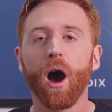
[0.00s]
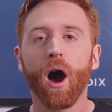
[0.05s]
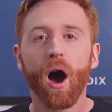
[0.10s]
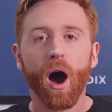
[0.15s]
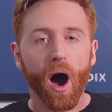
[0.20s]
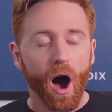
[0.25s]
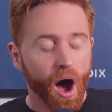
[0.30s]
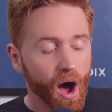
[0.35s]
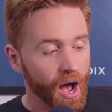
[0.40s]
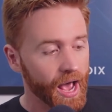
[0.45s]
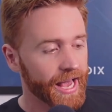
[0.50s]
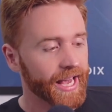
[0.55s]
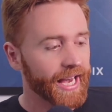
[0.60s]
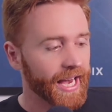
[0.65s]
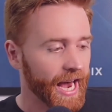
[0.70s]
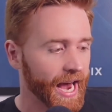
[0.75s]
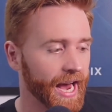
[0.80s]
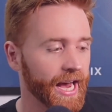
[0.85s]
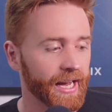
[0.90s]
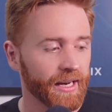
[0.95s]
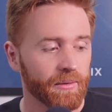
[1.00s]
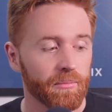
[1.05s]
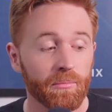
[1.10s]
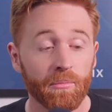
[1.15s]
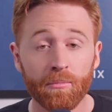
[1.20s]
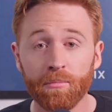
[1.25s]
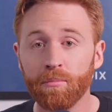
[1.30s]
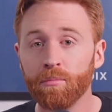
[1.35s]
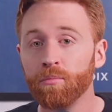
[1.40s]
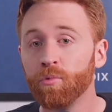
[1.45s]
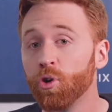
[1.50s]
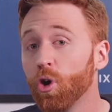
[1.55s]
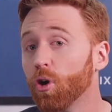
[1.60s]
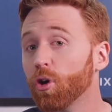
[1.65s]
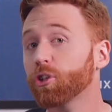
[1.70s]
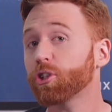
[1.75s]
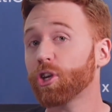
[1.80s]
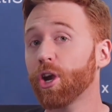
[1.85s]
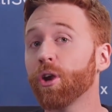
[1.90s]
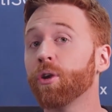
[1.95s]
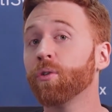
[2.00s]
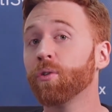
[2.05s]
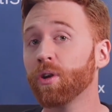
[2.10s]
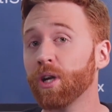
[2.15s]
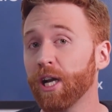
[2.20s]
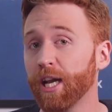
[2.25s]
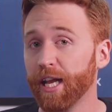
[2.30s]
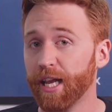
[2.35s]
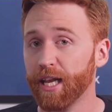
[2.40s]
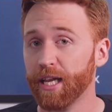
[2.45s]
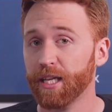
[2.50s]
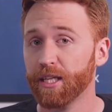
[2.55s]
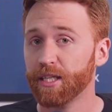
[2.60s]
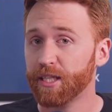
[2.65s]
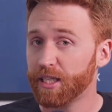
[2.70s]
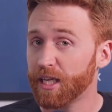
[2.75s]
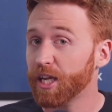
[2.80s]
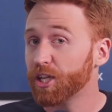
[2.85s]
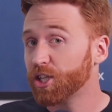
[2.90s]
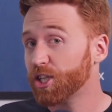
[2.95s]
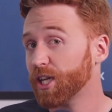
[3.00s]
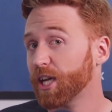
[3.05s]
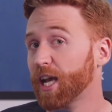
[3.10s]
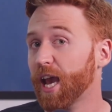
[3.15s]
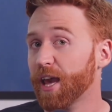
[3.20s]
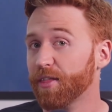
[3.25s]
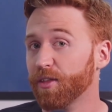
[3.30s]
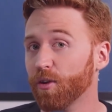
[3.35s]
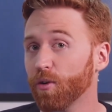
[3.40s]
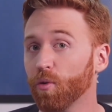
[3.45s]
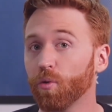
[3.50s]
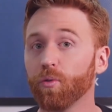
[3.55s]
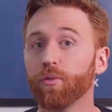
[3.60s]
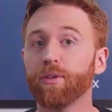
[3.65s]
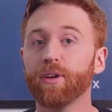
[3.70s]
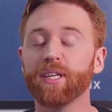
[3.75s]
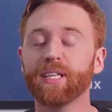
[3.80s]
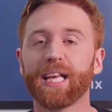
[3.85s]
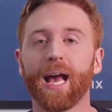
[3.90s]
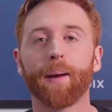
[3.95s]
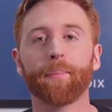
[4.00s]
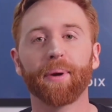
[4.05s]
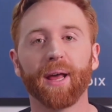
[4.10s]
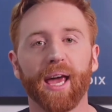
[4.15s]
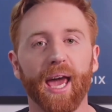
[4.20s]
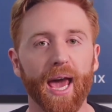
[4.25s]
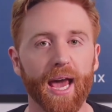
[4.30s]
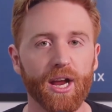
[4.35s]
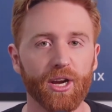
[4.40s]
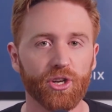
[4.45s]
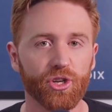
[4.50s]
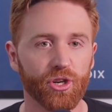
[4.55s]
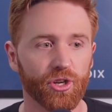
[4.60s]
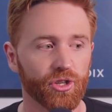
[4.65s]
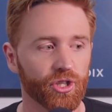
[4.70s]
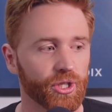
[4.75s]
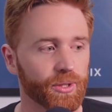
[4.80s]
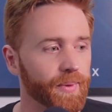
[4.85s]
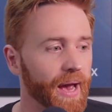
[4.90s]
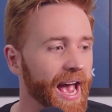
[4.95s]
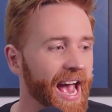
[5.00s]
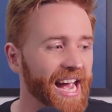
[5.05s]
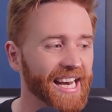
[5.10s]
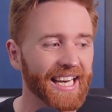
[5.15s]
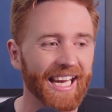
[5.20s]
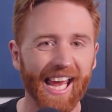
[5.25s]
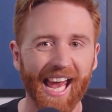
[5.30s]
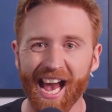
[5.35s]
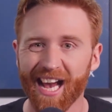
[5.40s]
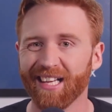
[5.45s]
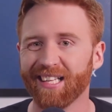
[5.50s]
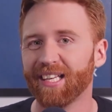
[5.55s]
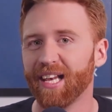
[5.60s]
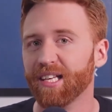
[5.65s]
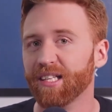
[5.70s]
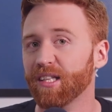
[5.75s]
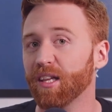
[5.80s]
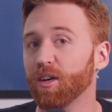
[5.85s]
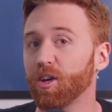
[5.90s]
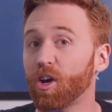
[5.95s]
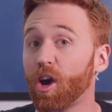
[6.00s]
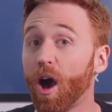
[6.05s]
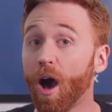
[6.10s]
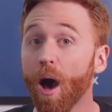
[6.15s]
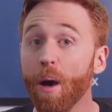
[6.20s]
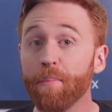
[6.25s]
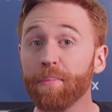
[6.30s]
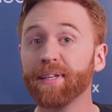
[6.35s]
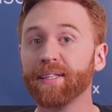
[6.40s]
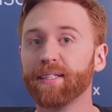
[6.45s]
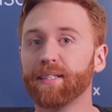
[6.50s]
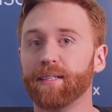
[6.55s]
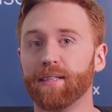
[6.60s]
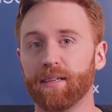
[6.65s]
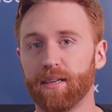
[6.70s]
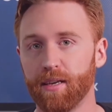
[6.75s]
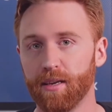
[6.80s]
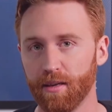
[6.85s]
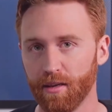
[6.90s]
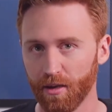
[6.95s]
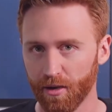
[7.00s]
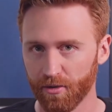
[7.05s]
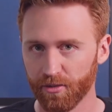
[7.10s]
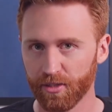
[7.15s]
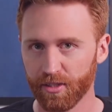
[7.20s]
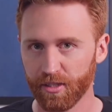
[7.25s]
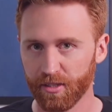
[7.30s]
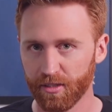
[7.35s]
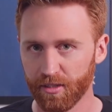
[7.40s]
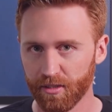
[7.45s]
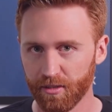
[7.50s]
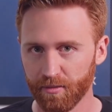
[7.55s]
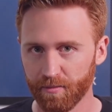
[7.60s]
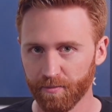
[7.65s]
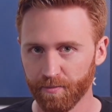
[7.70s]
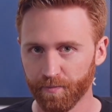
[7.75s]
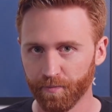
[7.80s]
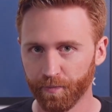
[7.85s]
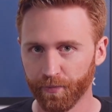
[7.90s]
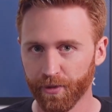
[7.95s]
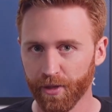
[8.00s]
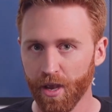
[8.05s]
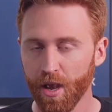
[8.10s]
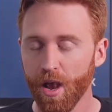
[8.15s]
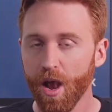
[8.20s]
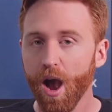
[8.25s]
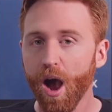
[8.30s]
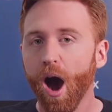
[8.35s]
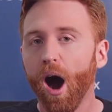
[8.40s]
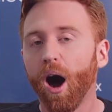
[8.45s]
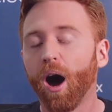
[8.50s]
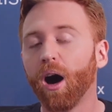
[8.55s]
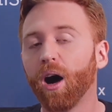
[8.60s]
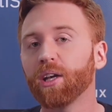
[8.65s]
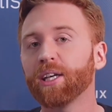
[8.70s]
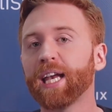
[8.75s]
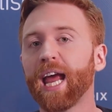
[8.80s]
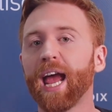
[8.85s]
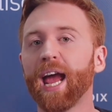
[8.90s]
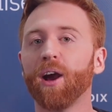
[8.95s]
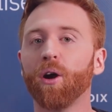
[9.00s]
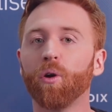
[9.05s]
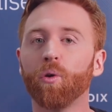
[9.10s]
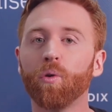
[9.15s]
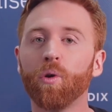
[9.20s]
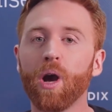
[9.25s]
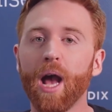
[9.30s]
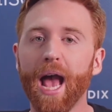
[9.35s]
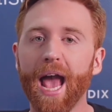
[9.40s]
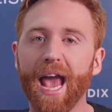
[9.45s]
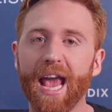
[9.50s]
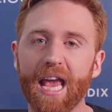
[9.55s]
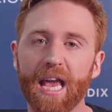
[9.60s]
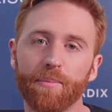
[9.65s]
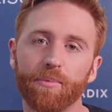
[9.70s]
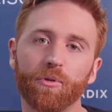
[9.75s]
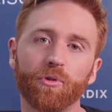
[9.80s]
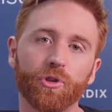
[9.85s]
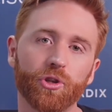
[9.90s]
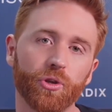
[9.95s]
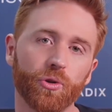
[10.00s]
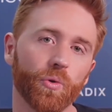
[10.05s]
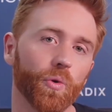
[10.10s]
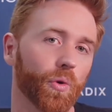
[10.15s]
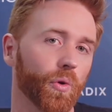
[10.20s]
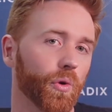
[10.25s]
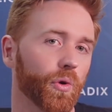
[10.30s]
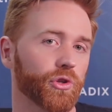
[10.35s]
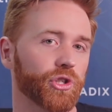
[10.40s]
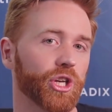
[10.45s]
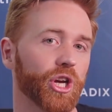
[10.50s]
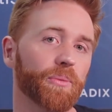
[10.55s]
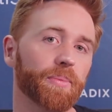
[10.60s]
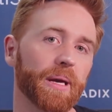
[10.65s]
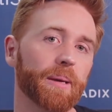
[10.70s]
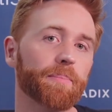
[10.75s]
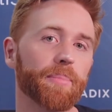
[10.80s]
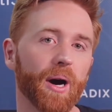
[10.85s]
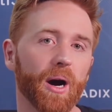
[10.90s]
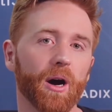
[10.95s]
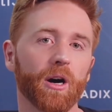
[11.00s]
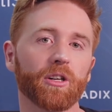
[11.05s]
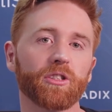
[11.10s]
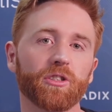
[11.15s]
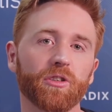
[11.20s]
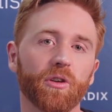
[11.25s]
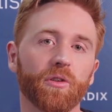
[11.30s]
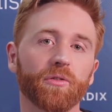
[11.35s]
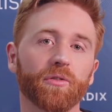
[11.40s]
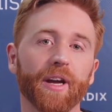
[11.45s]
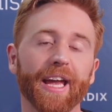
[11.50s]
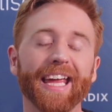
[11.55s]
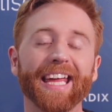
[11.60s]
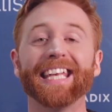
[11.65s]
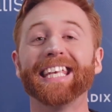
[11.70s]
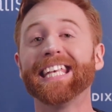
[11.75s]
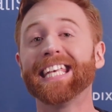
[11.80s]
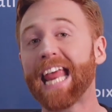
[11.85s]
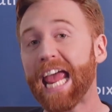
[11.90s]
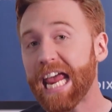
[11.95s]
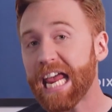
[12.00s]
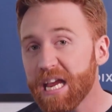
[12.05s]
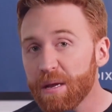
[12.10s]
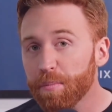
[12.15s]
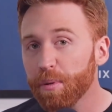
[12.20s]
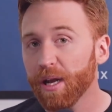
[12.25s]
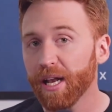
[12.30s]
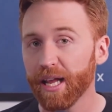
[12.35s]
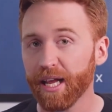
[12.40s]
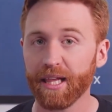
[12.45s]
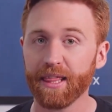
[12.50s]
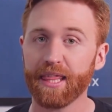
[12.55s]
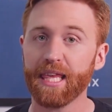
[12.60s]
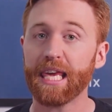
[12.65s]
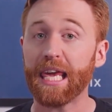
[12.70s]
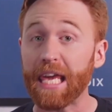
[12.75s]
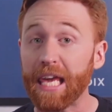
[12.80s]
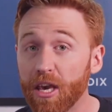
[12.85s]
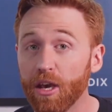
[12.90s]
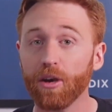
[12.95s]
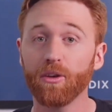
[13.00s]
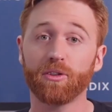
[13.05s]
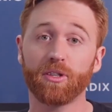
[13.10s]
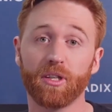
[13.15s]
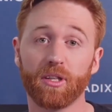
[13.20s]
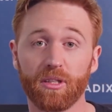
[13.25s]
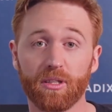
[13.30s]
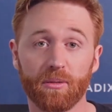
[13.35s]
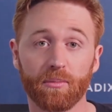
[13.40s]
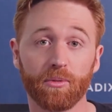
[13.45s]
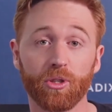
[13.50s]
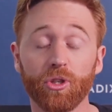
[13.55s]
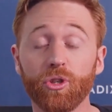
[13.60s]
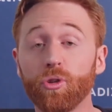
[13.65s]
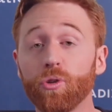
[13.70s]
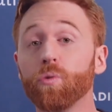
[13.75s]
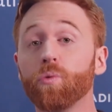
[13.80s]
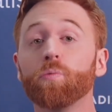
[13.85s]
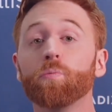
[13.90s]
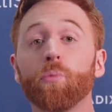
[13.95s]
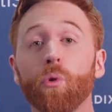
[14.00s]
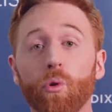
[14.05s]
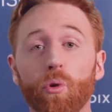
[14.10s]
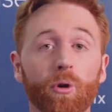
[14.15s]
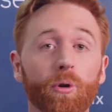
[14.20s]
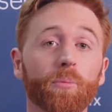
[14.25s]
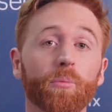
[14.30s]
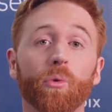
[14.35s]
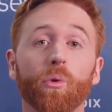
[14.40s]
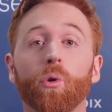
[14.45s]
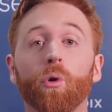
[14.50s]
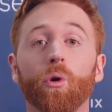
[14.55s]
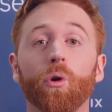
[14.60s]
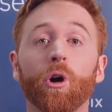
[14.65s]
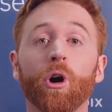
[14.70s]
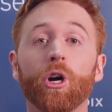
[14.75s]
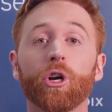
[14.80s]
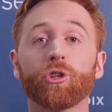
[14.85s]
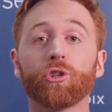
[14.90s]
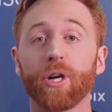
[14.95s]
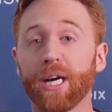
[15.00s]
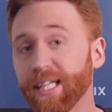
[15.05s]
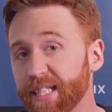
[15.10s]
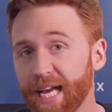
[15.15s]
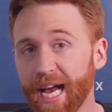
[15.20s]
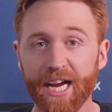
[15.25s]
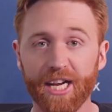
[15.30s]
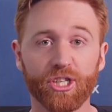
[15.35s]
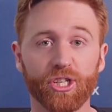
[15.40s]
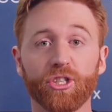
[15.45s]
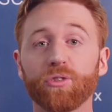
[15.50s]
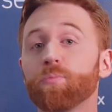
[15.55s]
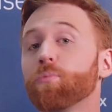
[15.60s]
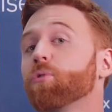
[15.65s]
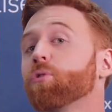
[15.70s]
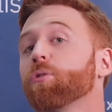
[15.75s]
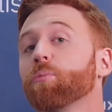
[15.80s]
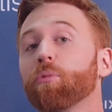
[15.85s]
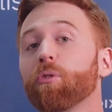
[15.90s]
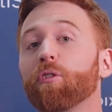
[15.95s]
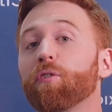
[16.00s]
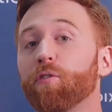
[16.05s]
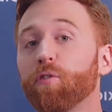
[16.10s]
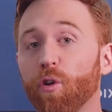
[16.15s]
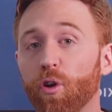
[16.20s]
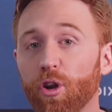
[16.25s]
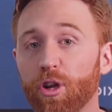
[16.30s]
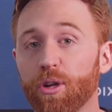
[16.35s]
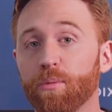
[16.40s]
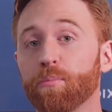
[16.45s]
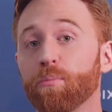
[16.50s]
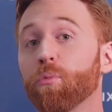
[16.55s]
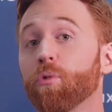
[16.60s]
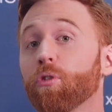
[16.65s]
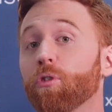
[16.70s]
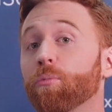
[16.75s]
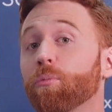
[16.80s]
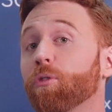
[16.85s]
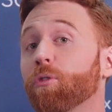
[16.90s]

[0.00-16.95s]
I can not only stitch together all these applications, but any assets that come into the ecosystem are now able to also be part of enabling the ecosystem to do more and more transactions, more and more volume, more and more